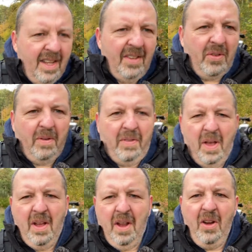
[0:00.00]
sort
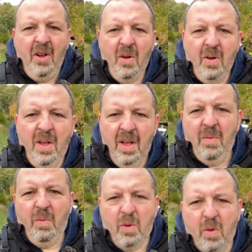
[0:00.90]
of long
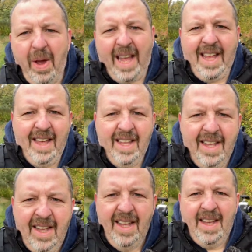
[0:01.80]
walkway
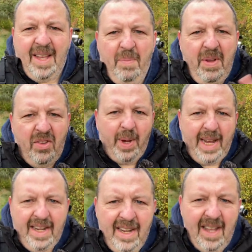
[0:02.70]
in
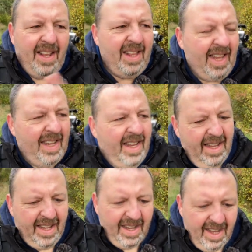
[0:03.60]
between, I think,
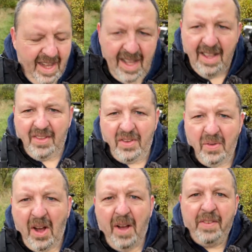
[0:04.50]
the two
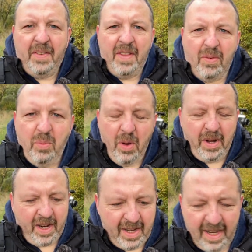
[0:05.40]
halves of this
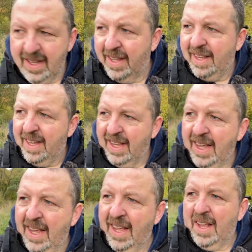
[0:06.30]
wood.
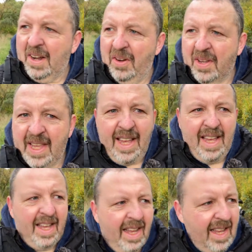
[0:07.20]
And looking
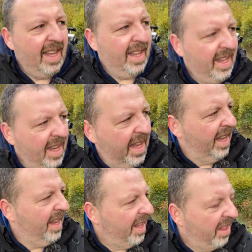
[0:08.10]

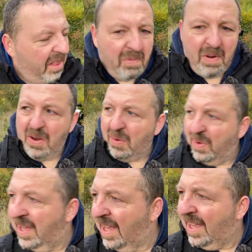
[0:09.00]
through,
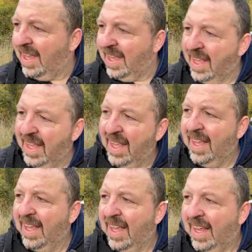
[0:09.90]

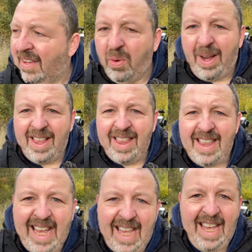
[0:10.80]
it's quite
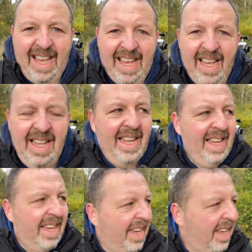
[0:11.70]
thick,
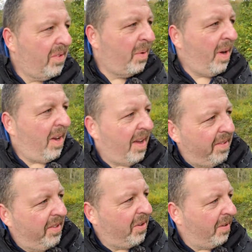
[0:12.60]
quite a lot
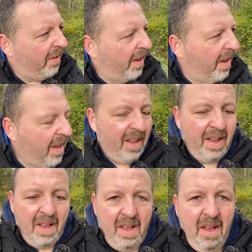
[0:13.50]
of sort of
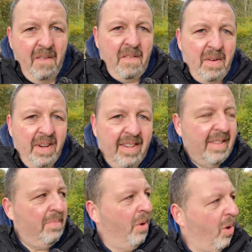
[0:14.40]
very
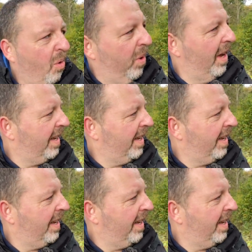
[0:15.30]
small,